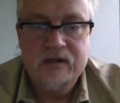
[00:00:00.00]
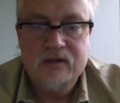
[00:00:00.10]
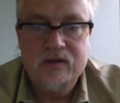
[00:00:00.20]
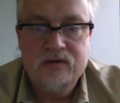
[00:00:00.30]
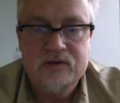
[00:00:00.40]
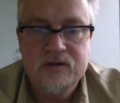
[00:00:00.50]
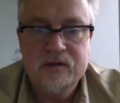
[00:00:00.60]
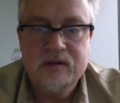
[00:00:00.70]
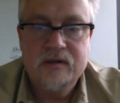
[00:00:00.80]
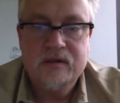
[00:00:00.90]
user,
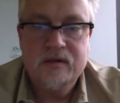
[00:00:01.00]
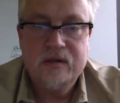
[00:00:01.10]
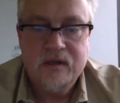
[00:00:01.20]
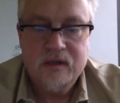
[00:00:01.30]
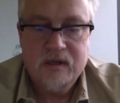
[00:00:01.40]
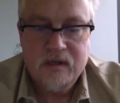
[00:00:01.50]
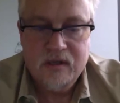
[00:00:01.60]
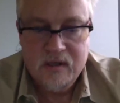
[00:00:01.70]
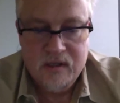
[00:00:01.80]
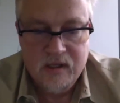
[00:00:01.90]

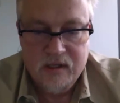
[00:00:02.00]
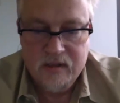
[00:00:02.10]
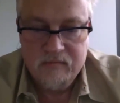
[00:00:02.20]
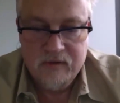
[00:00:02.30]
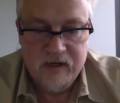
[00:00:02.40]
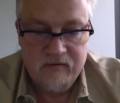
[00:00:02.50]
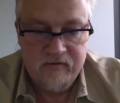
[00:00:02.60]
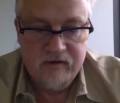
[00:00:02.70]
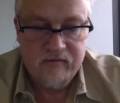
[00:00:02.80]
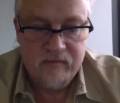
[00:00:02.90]
and then my favorite